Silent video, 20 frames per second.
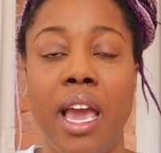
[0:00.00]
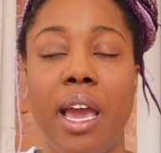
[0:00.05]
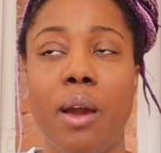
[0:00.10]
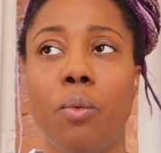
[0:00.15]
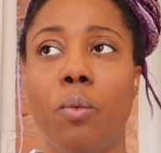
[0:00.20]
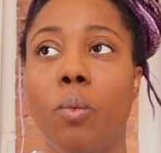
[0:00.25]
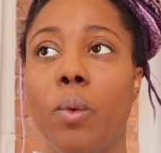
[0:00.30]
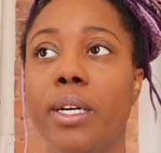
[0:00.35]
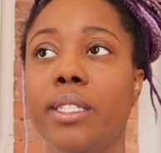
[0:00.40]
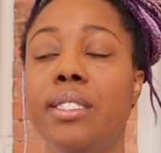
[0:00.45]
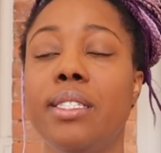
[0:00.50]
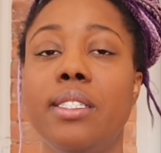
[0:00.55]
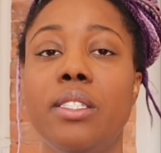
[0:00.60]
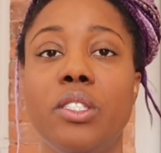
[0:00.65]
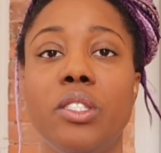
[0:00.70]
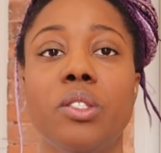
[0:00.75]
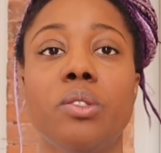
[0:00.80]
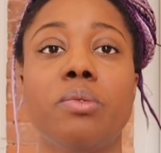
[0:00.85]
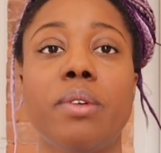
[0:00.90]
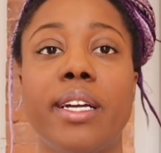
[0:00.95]
And what does
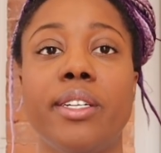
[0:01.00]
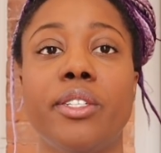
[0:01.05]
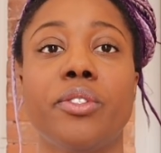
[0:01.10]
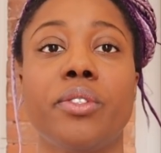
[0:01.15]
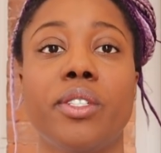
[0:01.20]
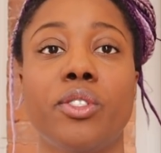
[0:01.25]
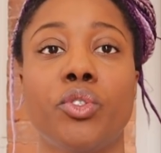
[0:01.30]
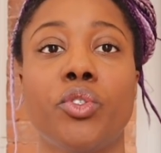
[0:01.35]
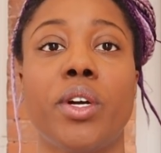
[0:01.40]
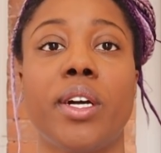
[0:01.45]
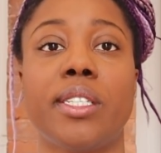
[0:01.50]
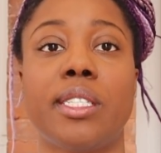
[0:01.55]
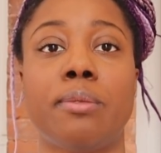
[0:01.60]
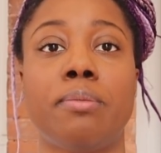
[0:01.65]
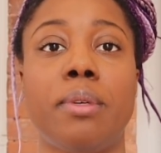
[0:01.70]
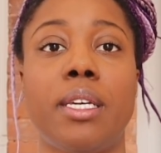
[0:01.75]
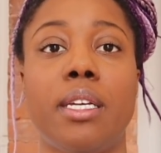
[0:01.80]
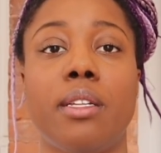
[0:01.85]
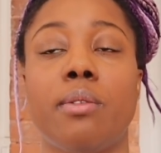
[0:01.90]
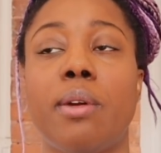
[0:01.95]
surrender and trust
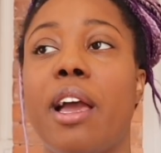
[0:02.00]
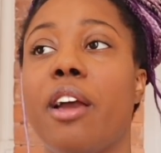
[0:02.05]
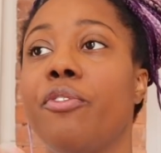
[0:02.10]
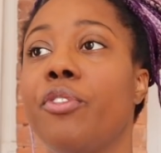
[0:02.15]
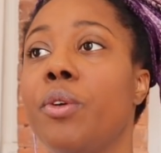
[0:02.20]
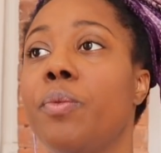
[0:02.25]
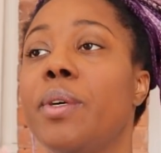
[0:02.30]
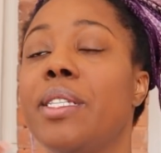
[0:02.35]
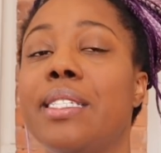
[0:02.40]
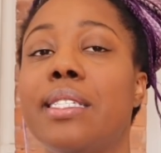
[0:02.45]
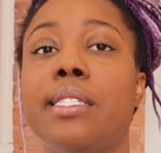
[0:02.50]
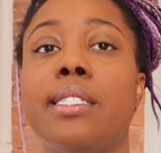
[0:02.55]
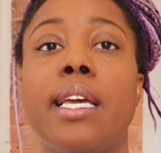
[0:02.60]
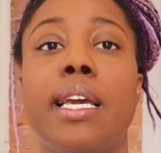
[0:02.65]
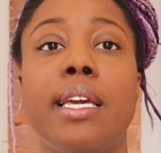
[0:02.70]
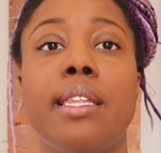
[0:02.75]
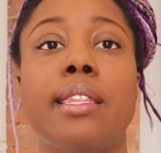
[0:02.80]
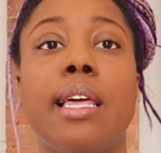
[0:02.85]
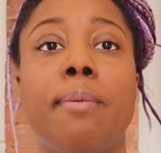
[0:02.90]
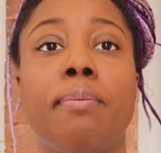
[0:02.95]
mean? Everyone's
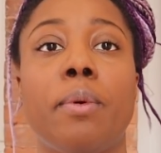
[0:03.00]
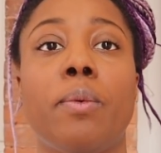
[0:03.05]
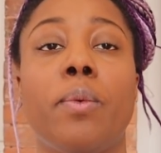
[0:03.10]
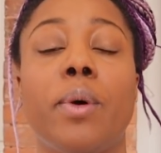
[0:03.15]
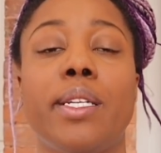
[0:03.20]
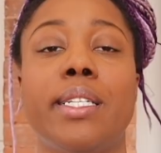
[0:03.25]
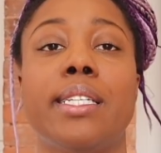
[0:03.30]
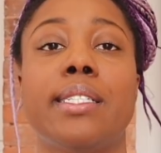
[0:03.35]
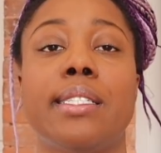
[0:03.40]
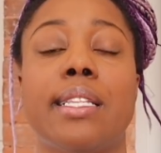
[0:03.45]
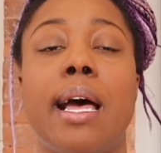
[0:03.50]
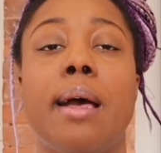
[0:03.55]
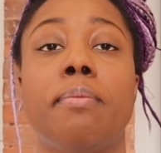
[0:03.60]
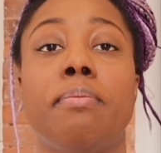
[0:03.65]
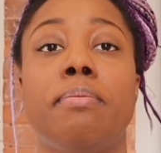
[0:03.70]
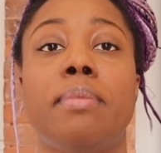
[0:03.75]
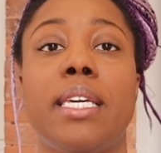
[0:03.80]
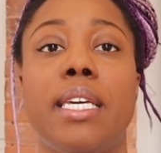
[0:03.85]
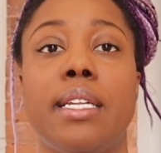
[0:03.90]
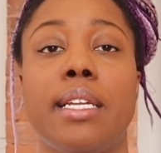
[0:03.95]
saying that, but what does that
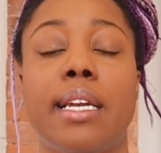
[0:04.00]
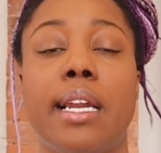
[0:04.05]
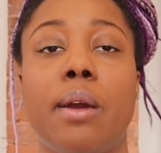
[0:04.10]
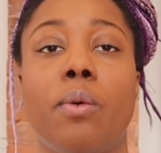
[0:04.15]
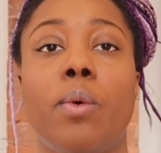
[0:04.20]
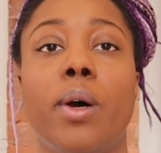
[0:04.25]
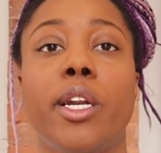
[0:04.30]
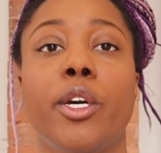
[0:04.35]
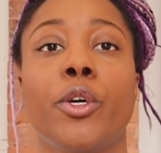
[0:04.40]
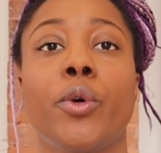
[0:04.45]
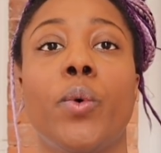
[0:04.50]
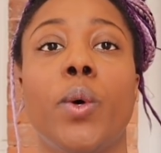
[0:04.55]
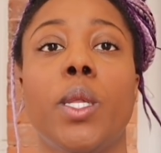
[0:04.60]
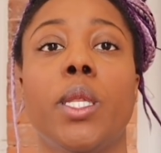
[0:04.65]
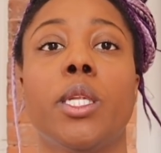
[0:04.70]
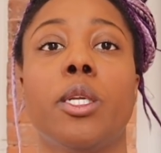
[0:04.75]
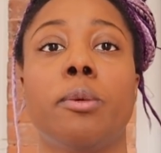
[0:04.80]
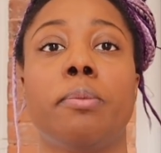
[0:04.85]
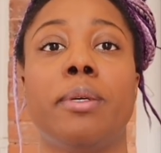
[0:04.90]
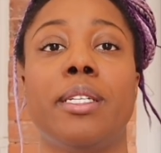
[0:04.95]
mean? And I want to go a
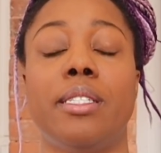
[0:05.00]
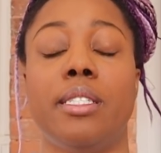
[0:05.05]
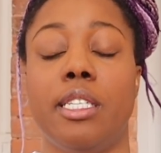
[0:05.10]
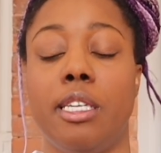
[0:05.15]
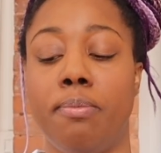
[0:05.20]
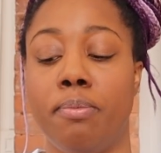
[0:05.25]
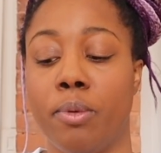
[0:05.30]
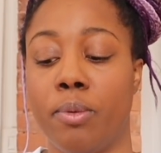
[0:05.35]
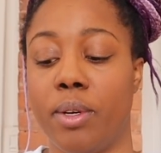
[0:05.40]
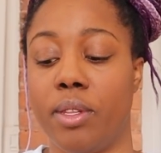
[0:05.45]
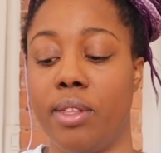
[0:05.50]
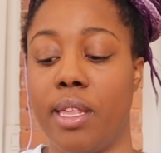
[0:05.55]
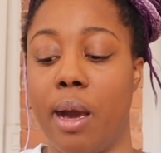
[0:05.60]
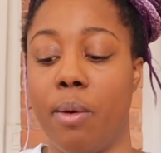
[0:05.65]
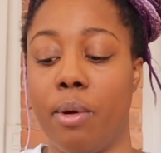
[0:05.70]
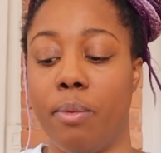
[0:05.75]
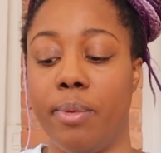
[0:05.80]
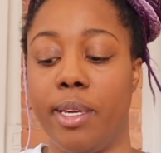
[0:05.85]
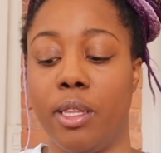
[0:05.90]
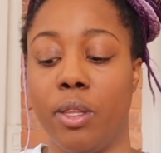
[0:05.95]
little bit deeper with that
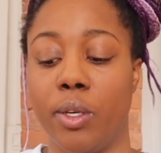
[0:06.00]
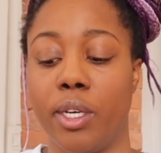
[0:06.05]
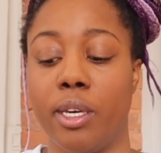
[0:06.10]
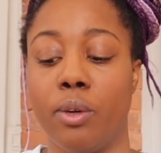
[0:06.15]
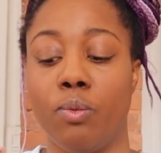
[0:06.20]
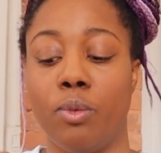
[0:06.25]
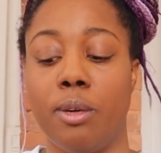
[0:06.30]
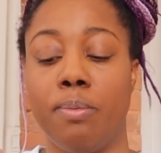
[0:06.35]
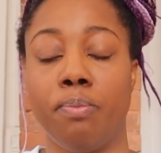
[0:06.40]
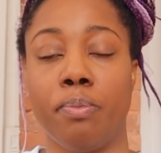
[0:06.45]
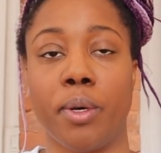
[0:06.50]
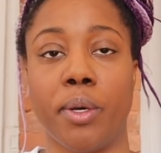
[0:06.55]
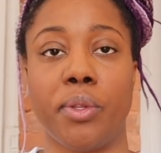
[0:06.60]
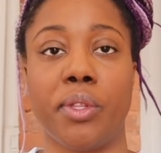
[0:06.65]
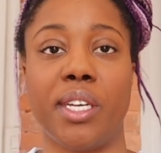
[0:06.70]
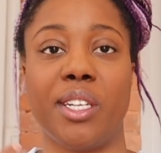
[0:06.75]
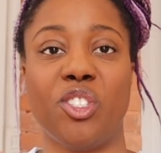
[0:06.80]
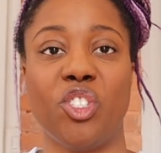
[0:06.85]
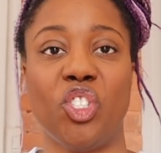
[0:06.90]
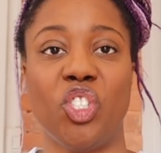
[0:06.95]
when we look at
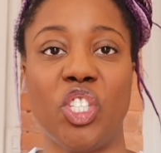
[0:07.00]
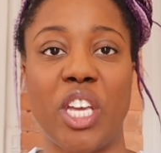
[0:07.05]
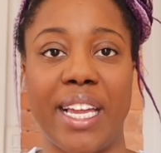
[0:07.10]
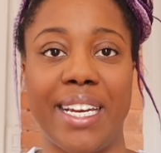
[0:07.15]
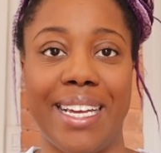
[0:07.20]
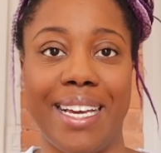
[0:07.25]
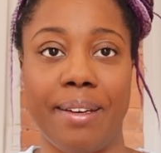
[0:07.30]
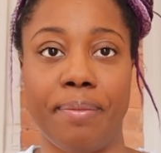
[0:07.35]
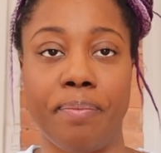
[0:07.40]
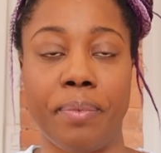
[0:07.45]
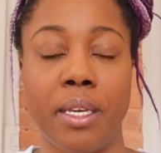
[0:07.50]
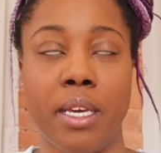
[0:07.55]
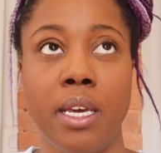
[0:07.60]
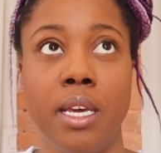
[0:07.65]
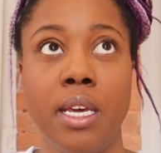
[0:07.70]
rebirth and shedding.